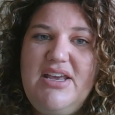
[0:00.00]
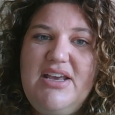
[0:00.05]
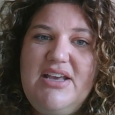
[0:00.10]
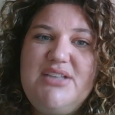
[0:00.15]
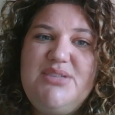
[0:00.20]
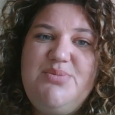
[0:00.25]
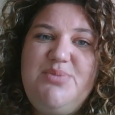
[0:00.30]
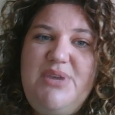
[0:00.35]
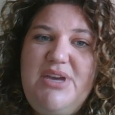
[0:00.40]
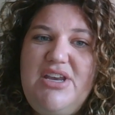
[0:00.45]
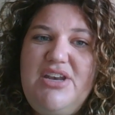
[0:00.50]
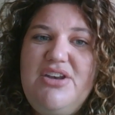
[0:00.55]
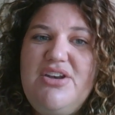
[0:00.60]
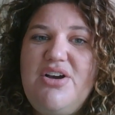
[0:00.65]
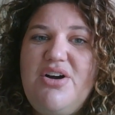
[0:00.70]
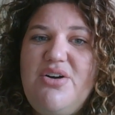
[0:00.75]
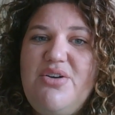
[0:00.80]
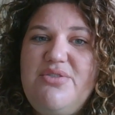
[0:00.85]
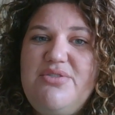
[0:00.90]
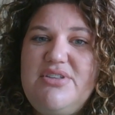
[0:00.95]
is we
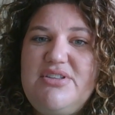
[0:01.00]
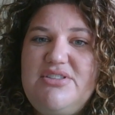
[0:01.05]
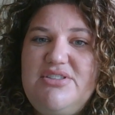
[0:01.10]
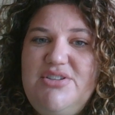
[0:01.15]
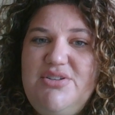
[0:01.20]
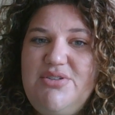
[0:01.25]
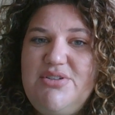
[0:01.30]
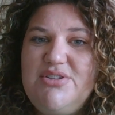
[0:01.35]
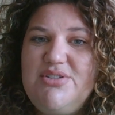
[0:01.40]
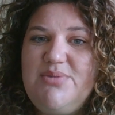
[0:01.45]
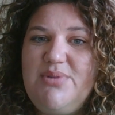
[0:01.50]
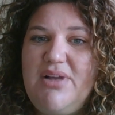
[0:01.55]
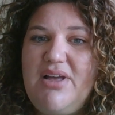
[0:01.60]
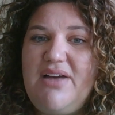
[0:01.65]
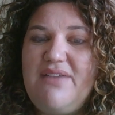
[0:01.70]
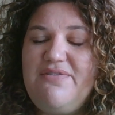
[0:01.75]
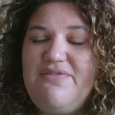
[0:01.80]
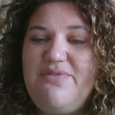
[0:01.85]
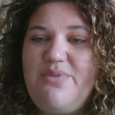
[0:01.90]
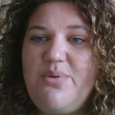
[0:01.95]
know that students will
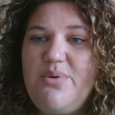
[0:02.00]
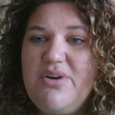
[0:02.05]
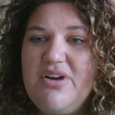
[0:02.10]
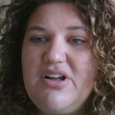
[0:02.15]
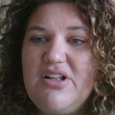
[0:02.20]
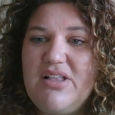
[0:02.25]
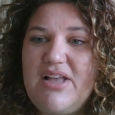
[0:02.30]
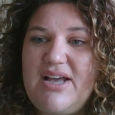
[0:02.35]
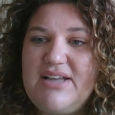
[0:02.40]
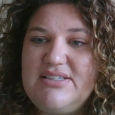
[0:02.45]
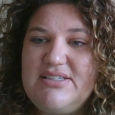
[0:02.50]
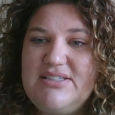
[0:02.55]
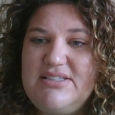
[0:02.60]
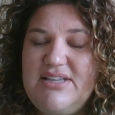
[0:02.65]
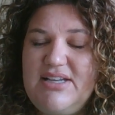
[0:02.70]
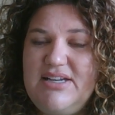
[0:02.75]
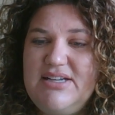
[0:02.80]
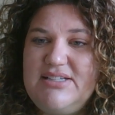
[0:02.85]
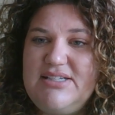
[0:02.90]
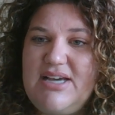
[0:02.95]
have 4 classes
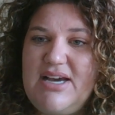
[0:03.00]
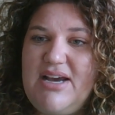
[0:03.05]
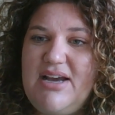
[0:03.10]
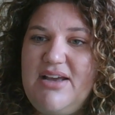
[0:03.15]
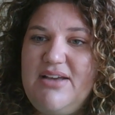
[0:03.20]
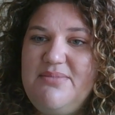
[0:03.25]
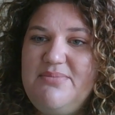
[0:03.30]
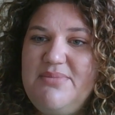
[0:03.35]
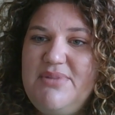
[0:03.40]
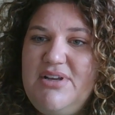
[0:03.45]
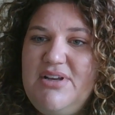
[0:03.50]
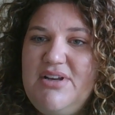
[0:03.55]
at a time.